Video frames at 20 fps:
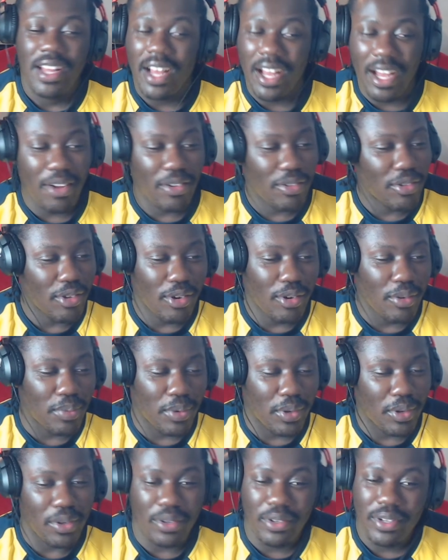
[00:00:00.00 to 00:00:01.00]
I don't know,
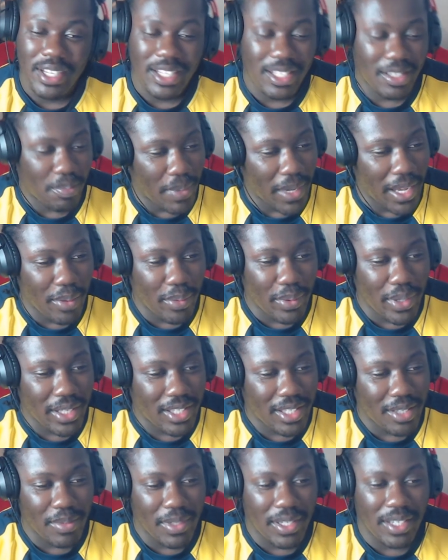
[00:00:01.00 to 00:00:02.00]
bro. It's bare weird
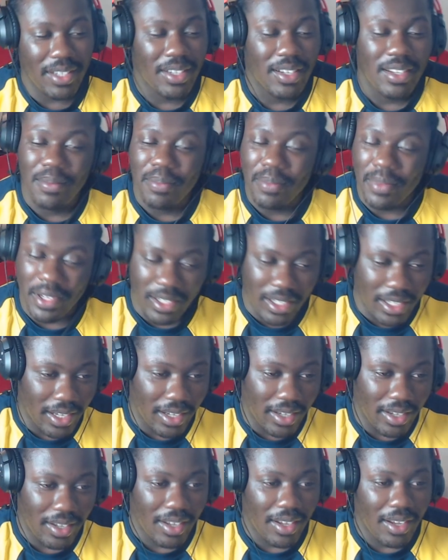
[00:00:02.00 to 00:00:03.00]
to me. But yeah.